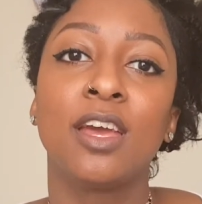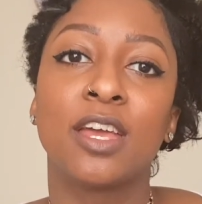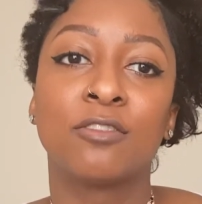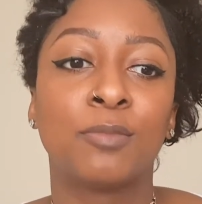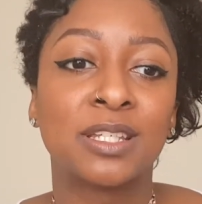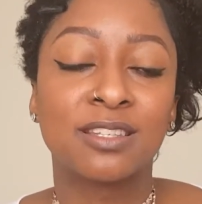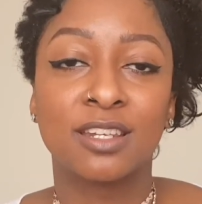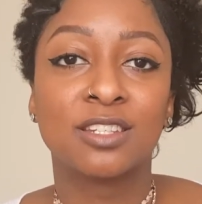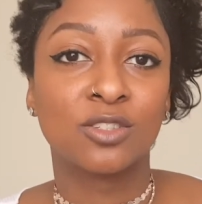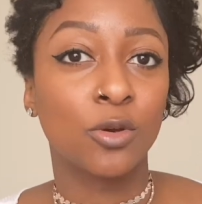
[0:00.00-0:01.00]
If my son
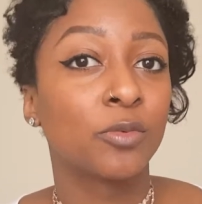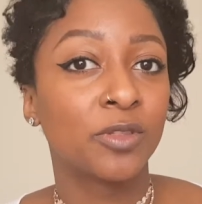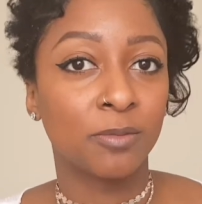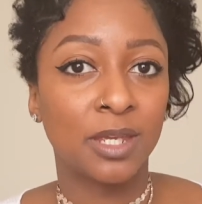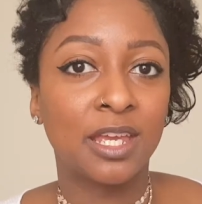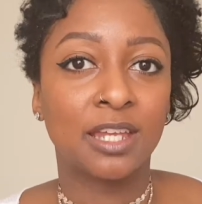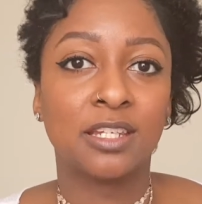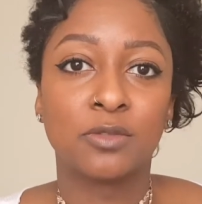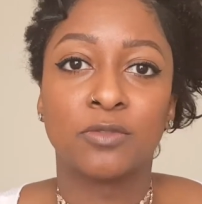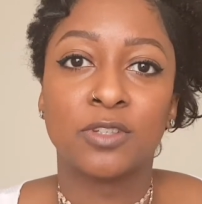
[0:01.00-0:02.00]
is not with me and
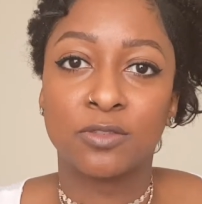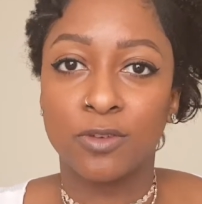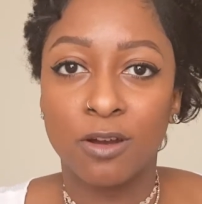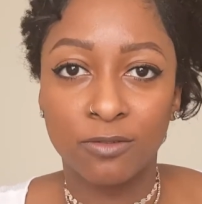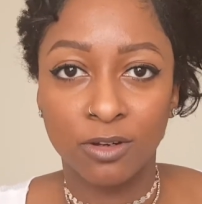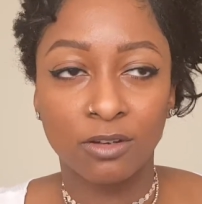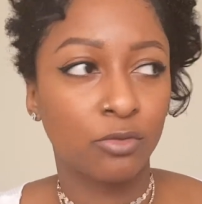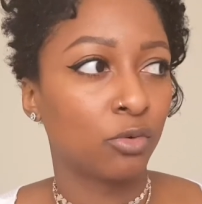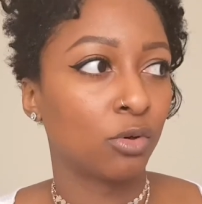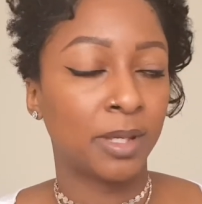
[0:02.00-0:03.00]
he's with his father
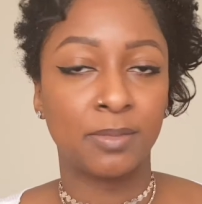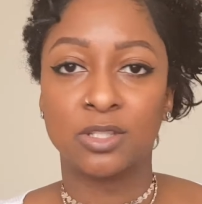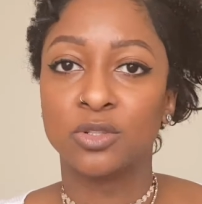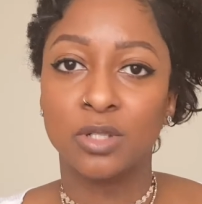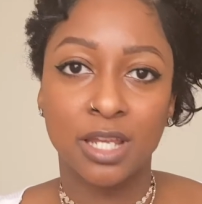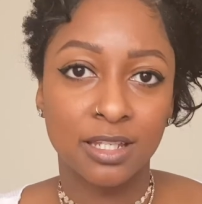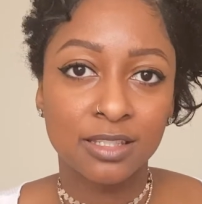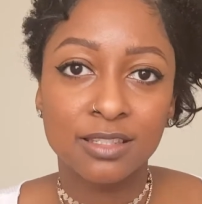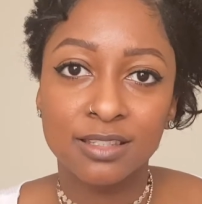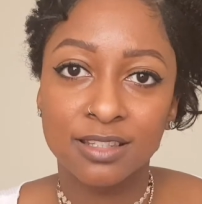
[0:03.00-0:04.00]
for maybe 2
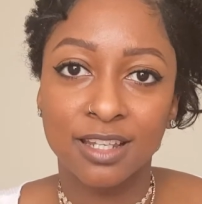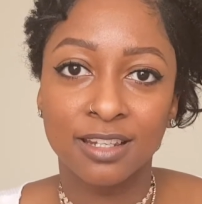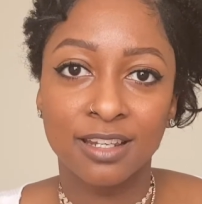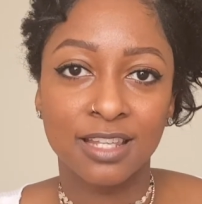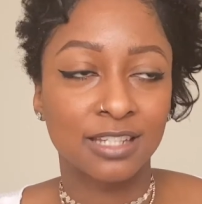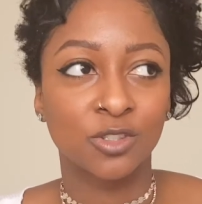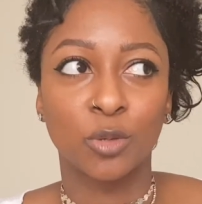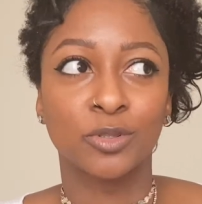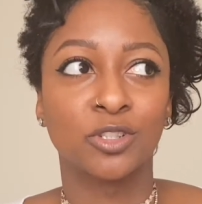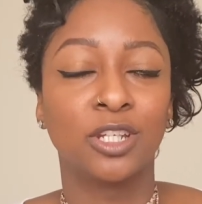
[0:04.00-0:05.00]
days, then that's an
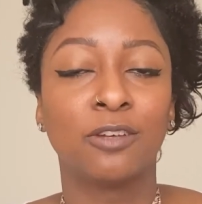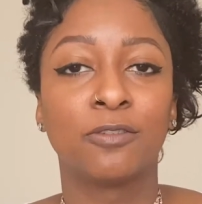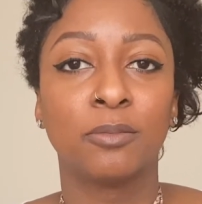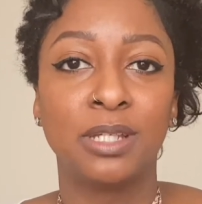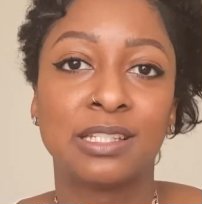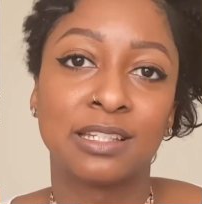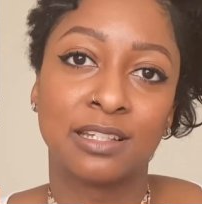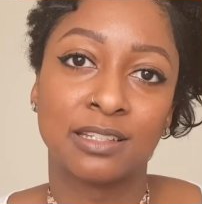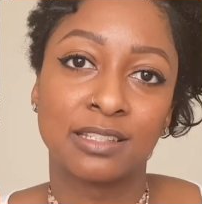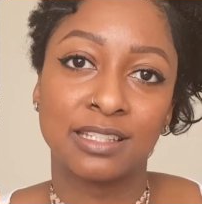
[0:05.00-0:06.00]
opportunity for me
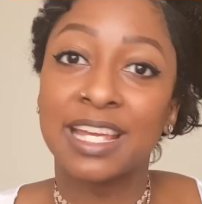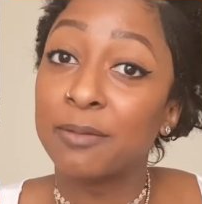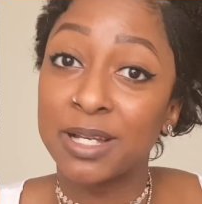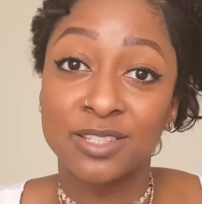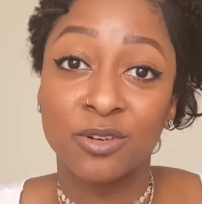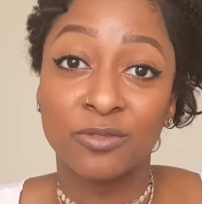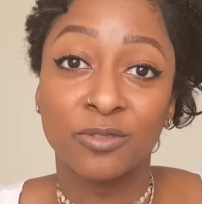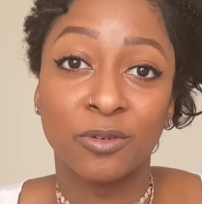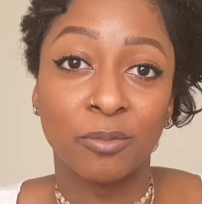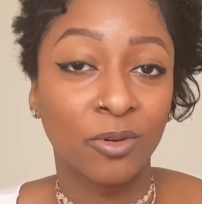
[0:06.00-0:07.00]
to date myself
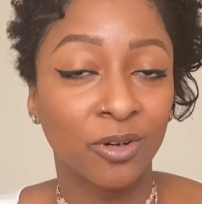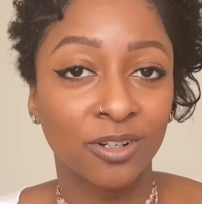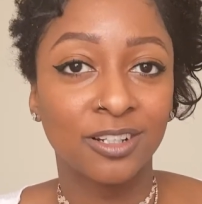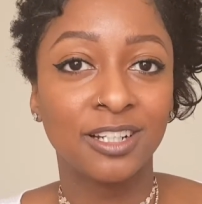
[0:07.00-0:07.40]
even more.